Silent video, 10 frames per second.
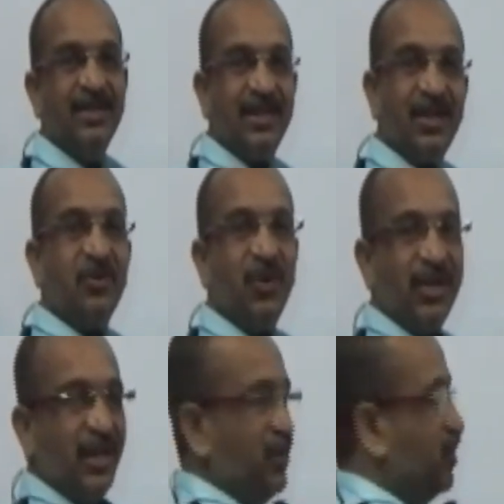Now what
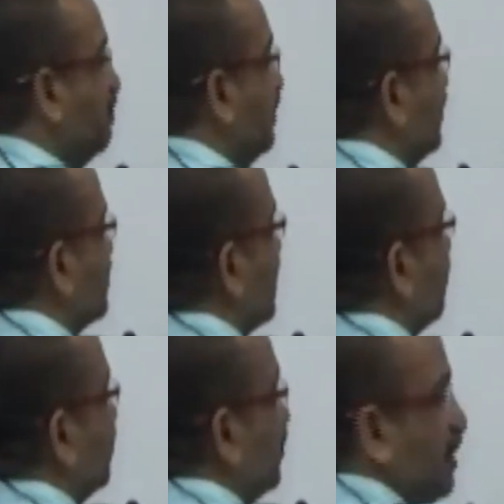I do, because I have
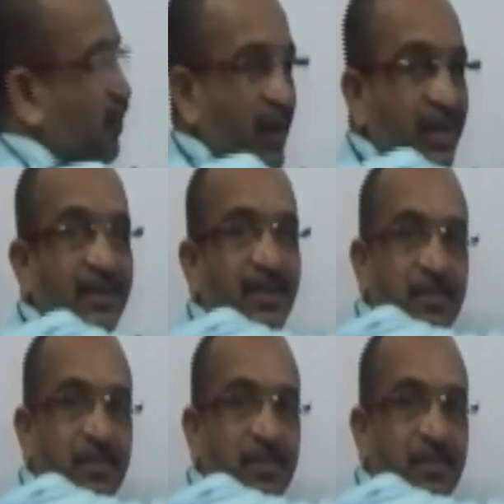got only one term